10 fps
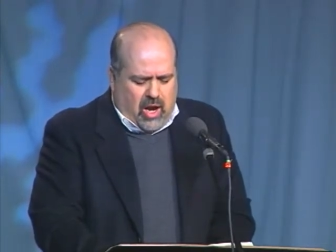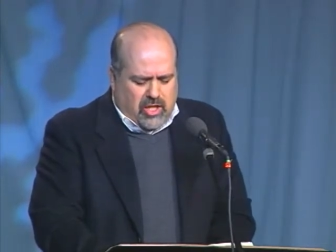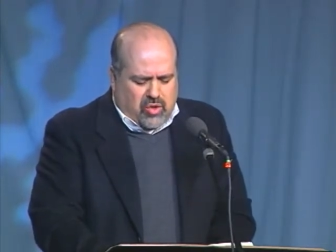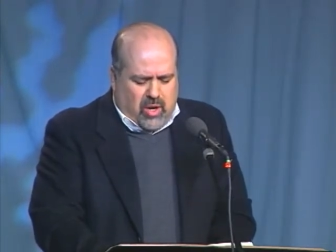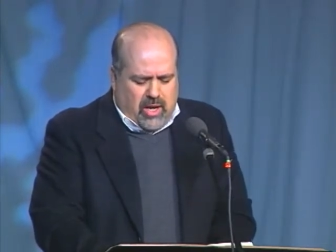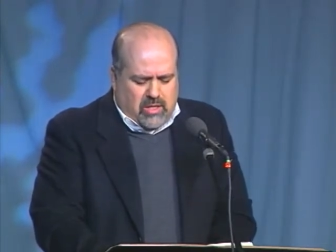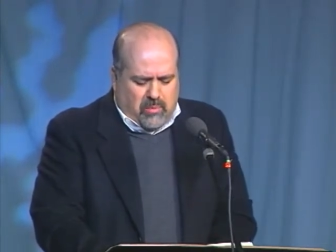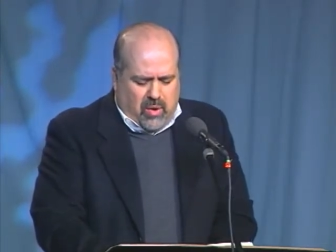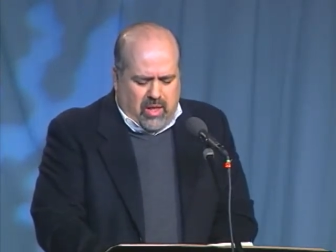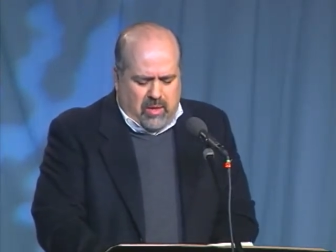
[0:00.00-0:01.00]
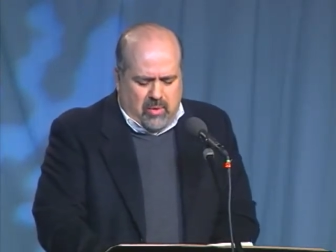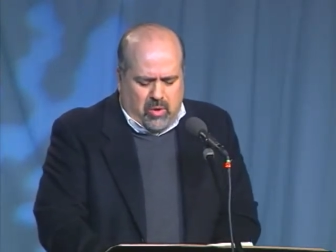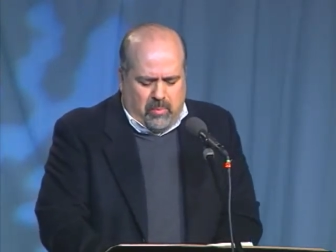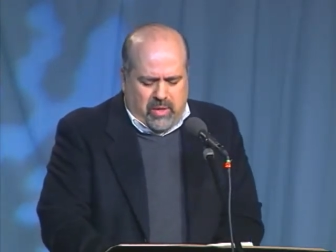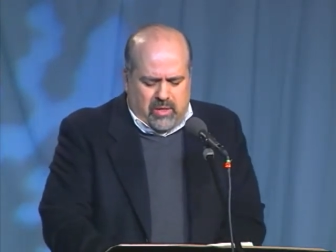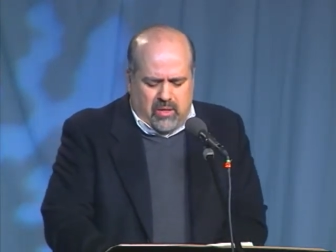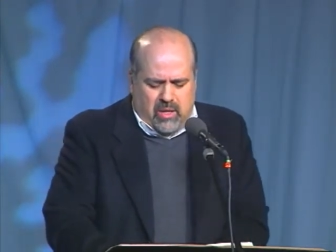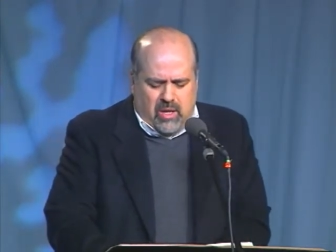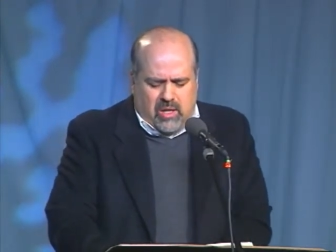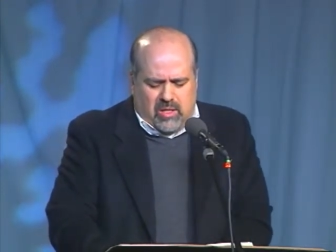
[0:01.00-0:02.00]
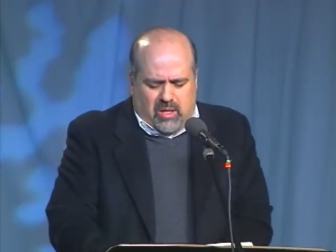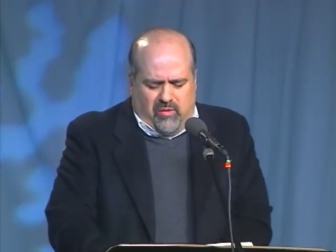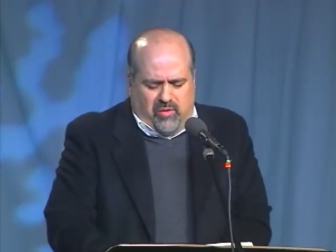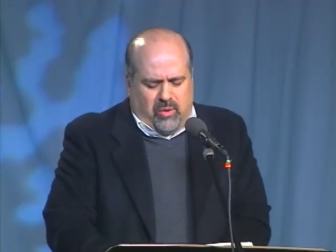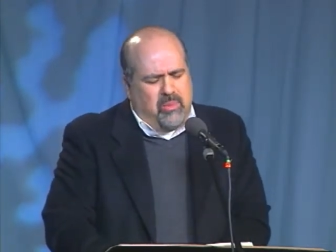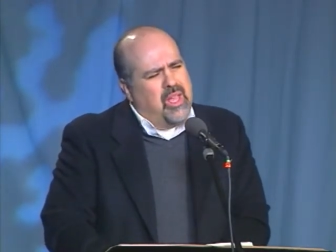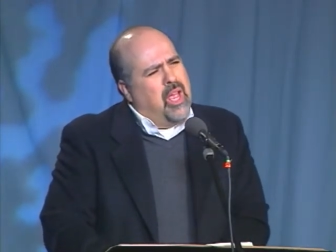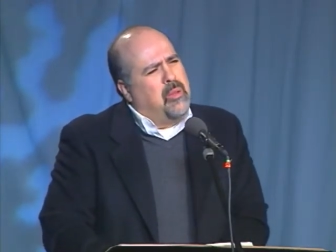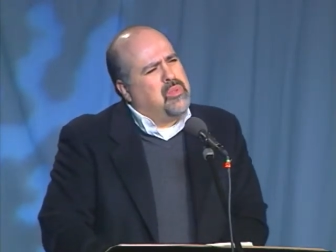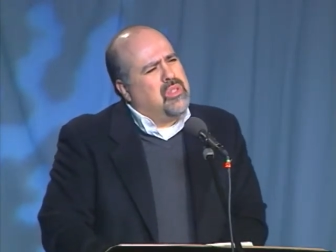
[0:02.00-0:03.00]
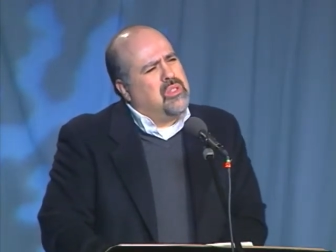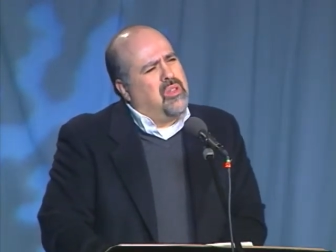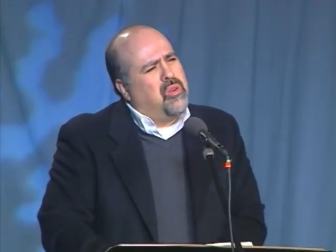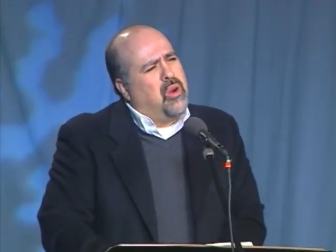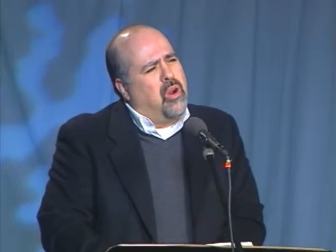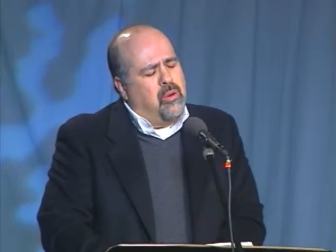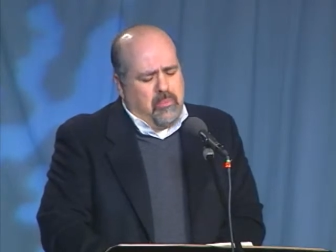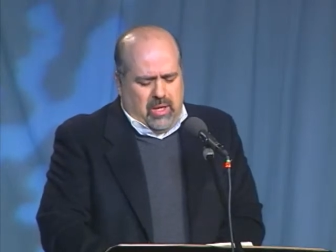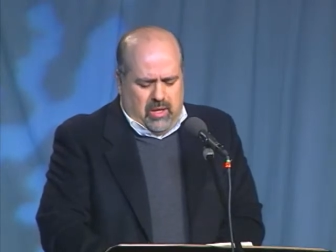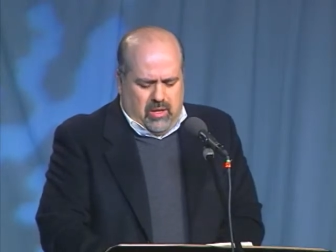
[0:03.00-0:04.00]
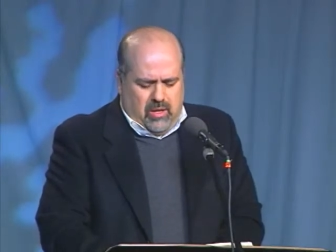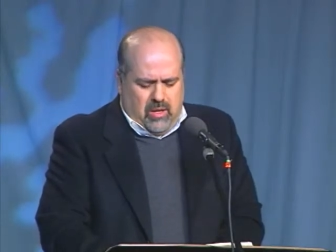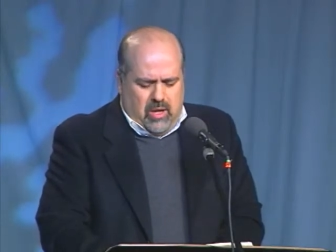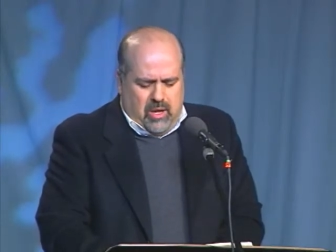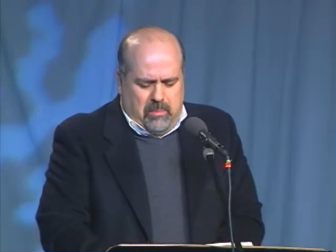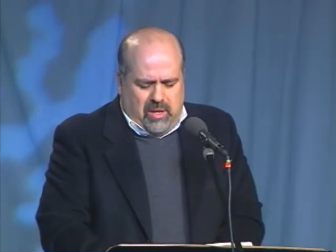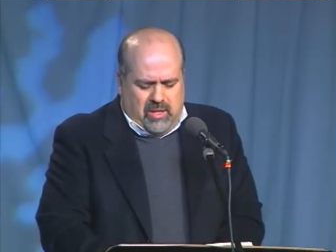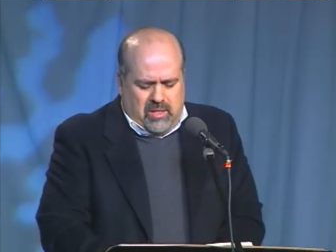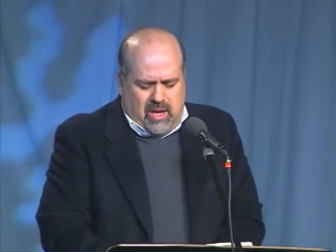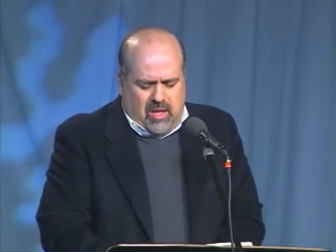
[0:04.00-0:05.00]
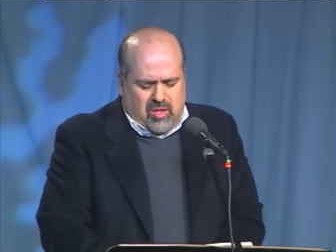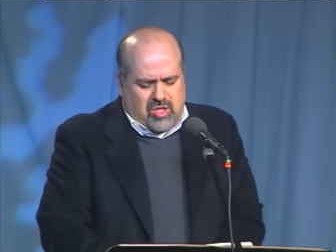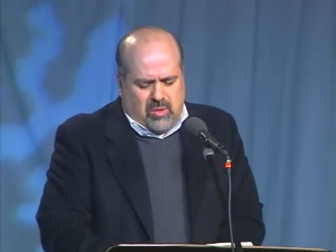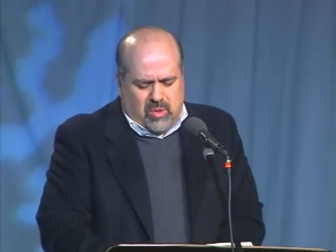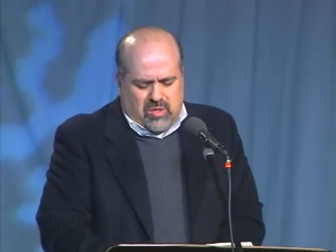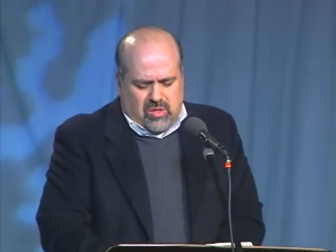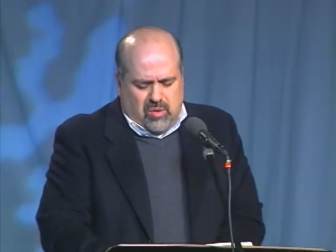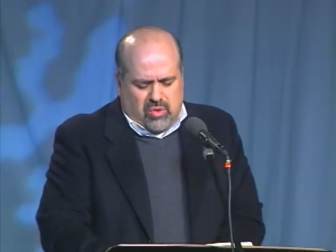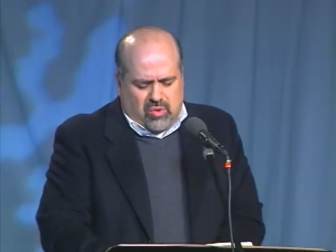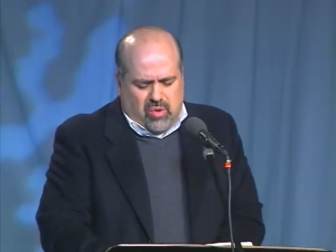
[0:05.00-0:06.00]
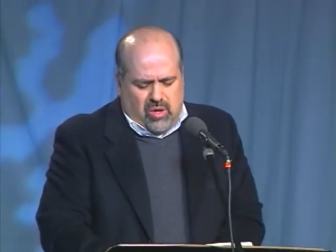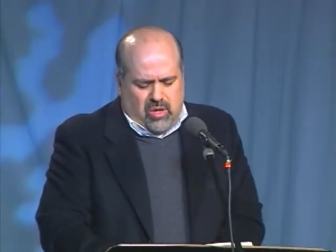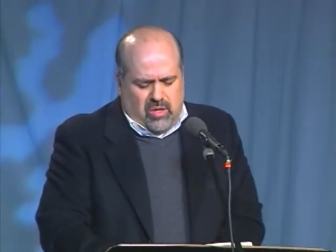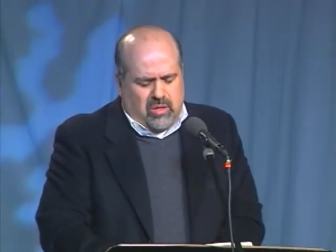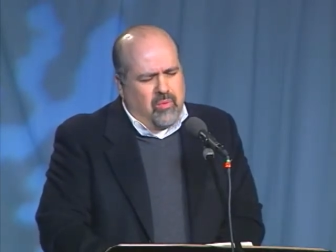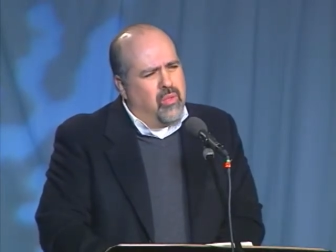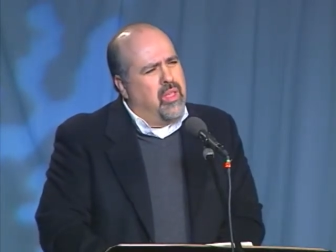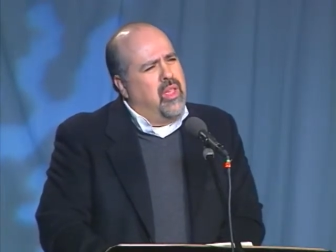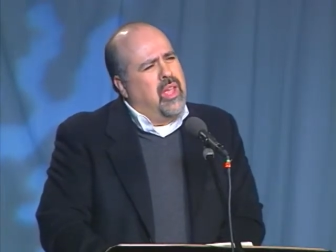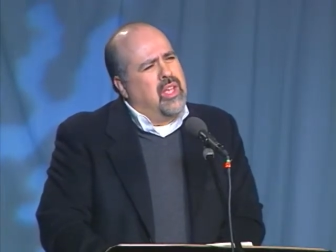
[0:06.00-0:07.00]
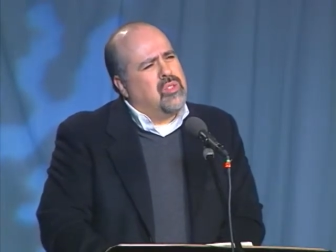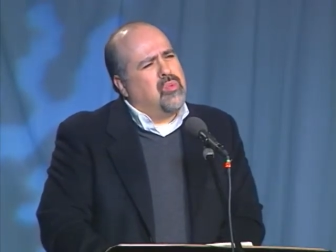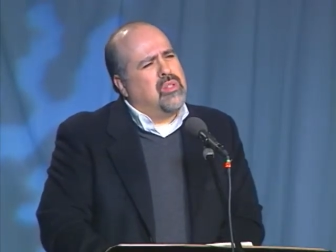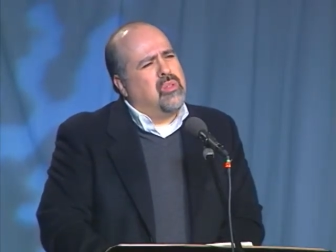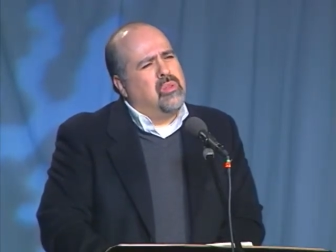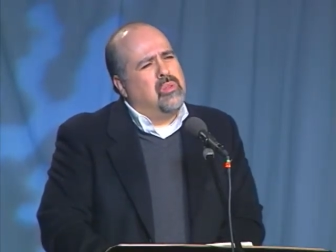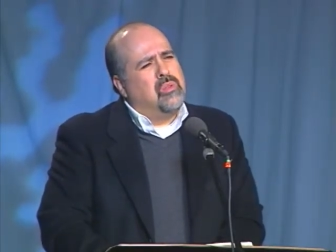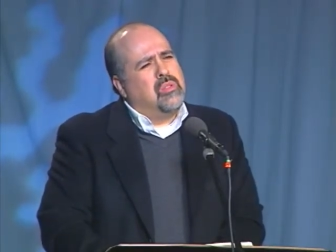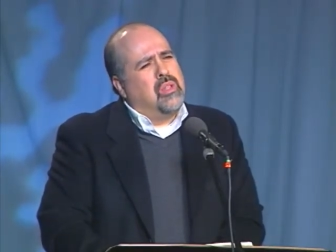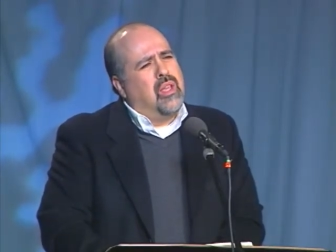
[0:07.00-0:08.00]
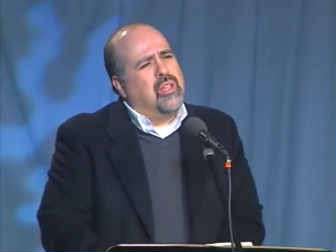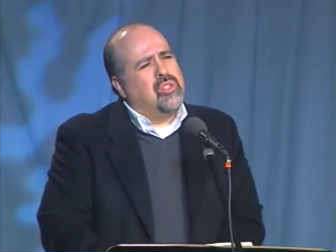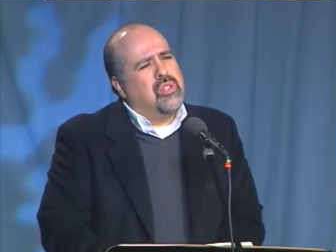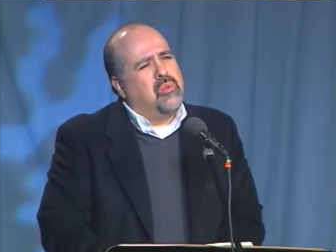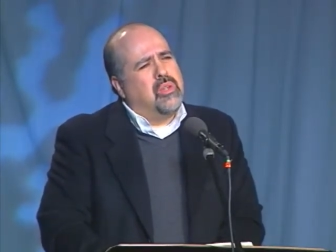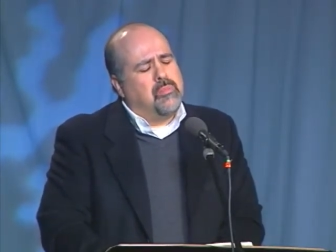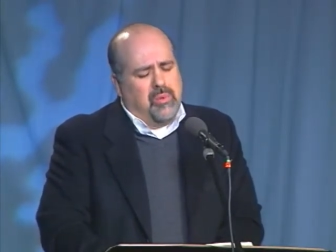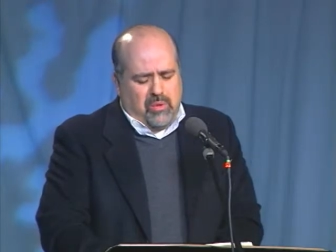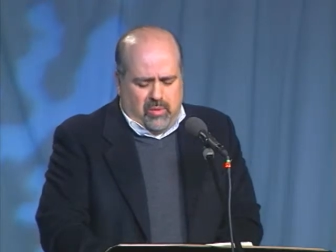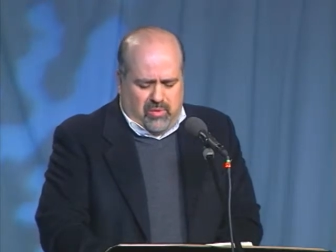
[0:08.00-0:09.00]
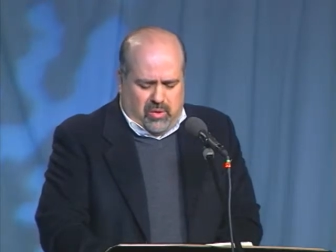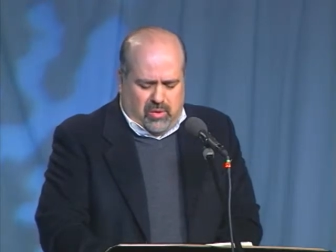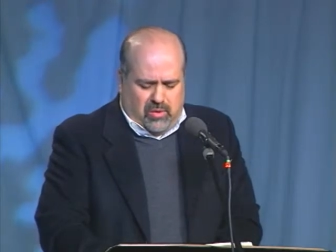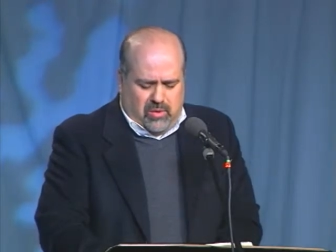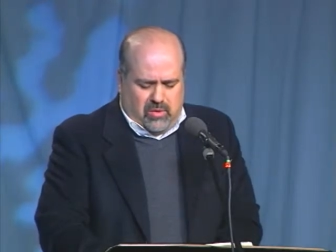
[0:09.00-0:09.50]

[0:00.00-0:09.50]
I tried to pry them open to confirm the absence of her heartbeat, but in death she was so strong as resolute as she was beautiful.